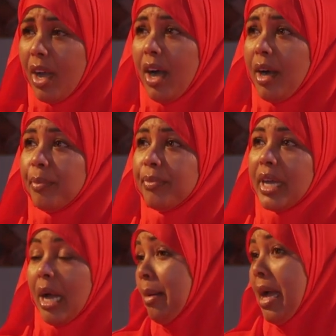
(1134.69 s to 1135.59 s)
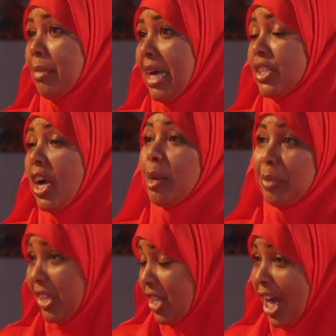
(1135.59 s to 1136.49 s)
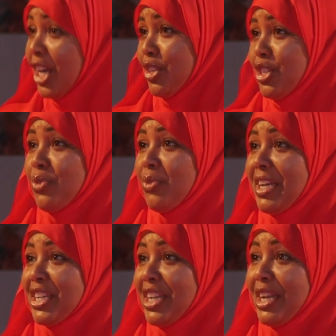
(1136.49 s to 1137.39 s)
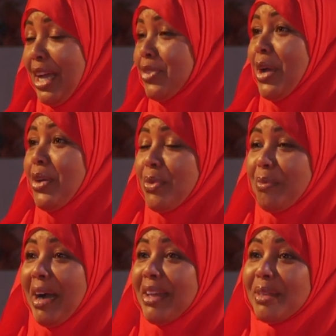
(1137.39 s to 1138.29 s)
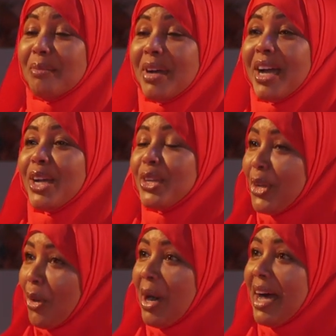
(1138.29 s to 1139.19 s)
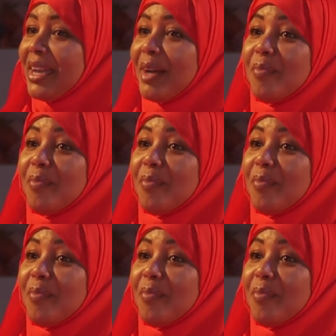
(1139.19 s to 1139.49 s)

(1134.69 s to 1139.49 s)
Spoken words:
I mean, I'm not young, but the younger generation, I try to remind them, you know what?